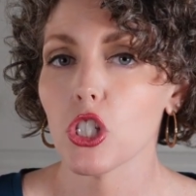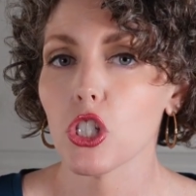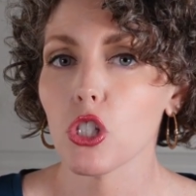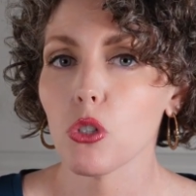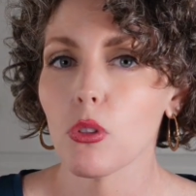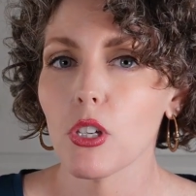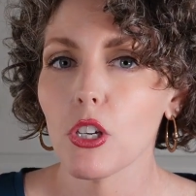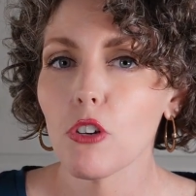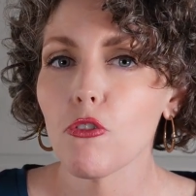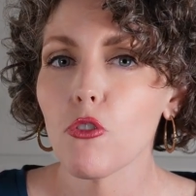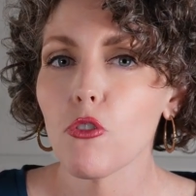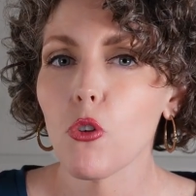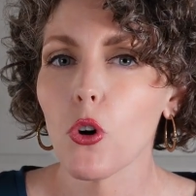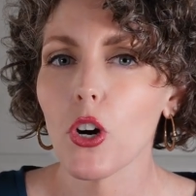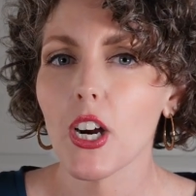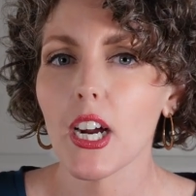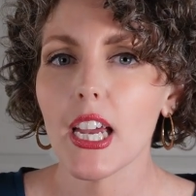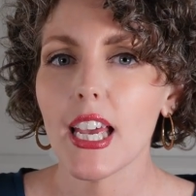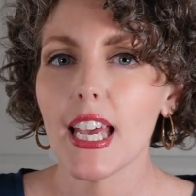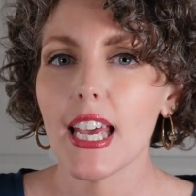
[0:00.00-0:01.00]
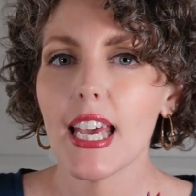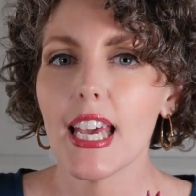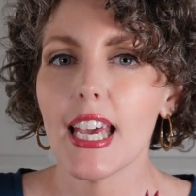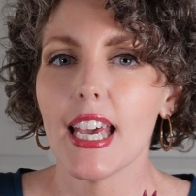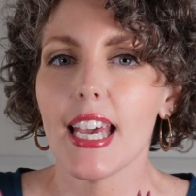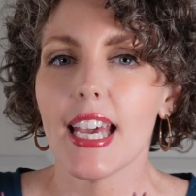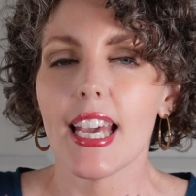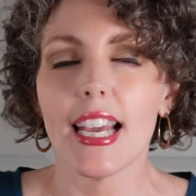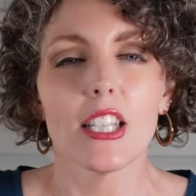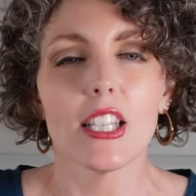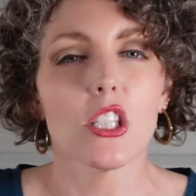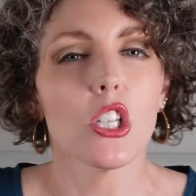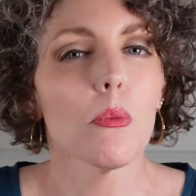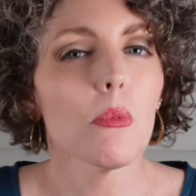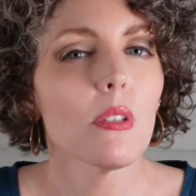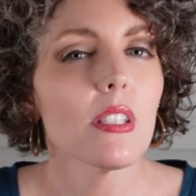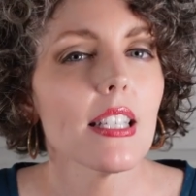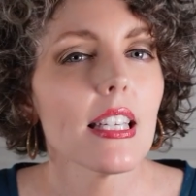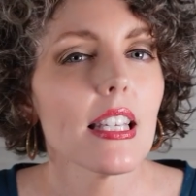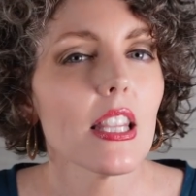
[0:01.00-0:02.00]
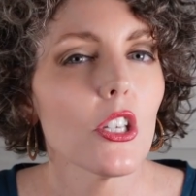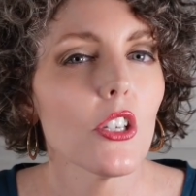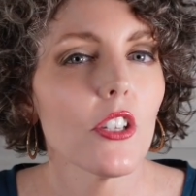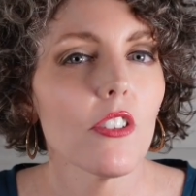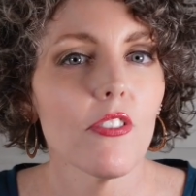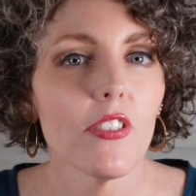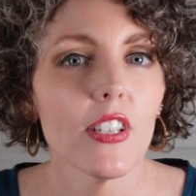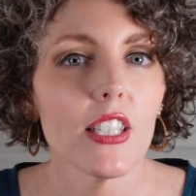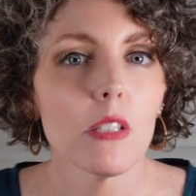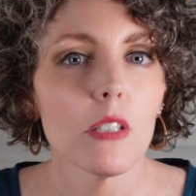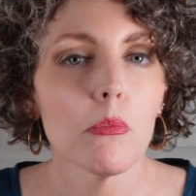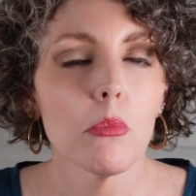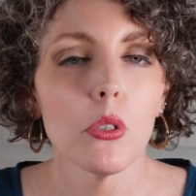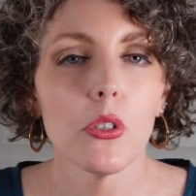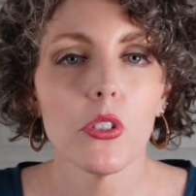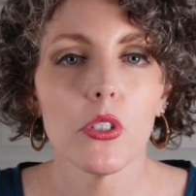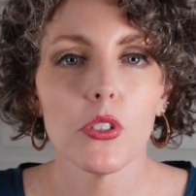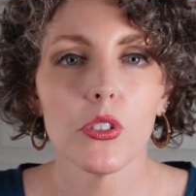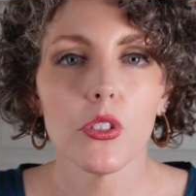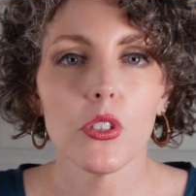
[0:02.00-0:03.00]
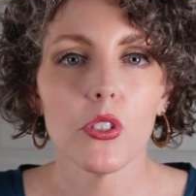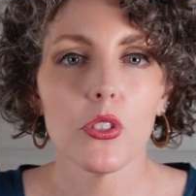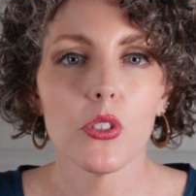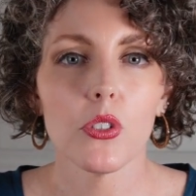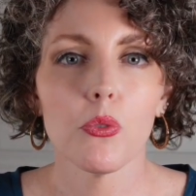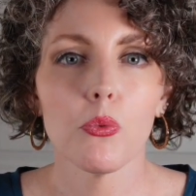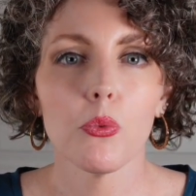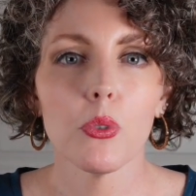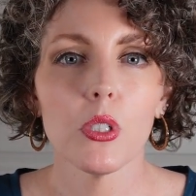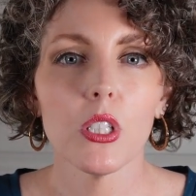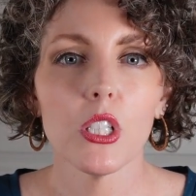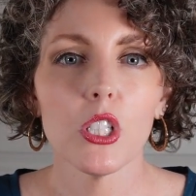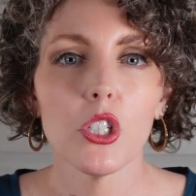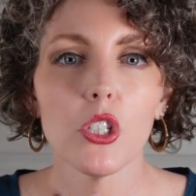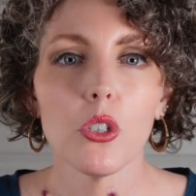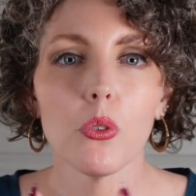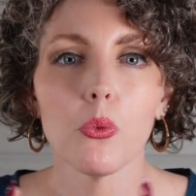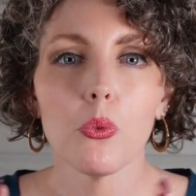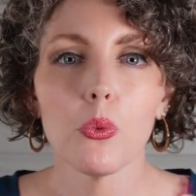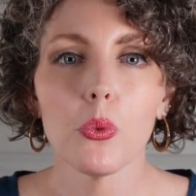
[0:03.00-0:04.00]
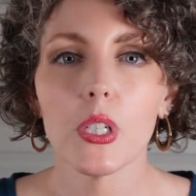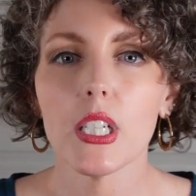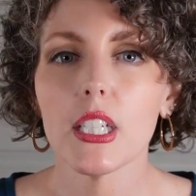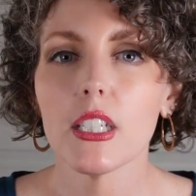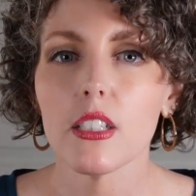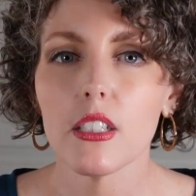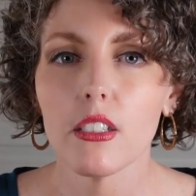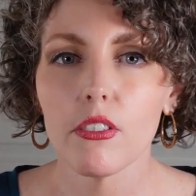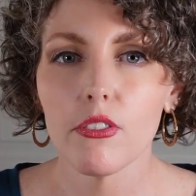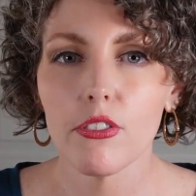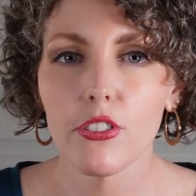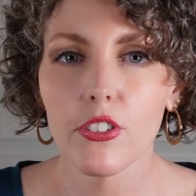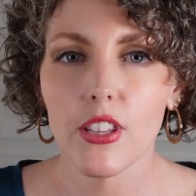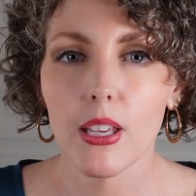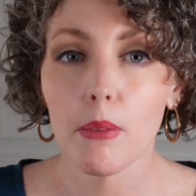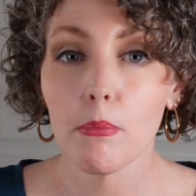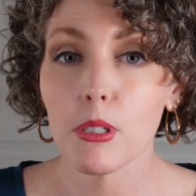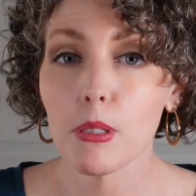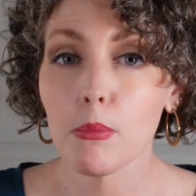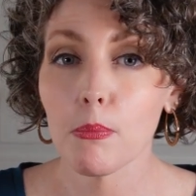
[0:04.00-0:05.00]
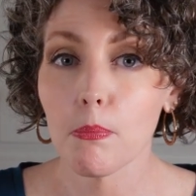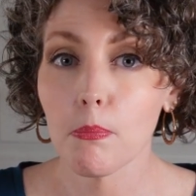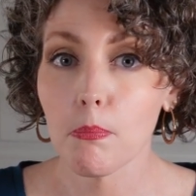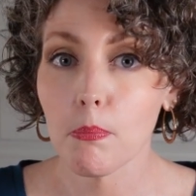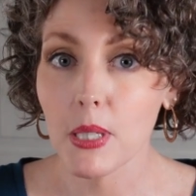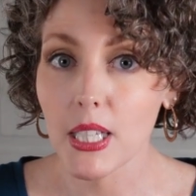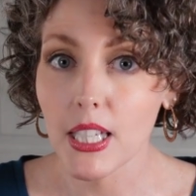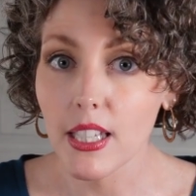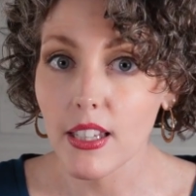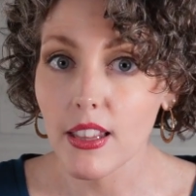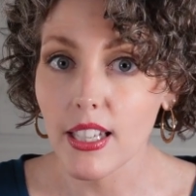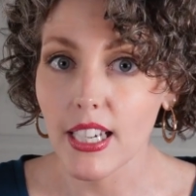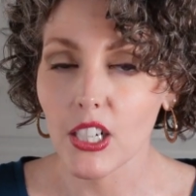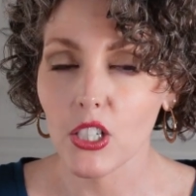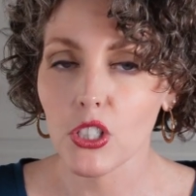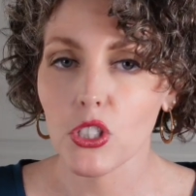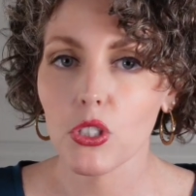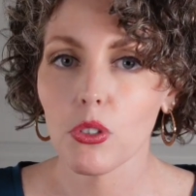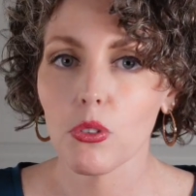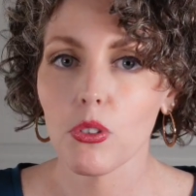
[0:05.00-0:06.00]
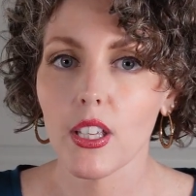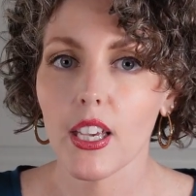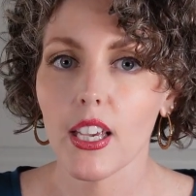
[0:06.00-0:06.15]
So therefore, it's almost like they're invisible. There's really no reason for them to be there. So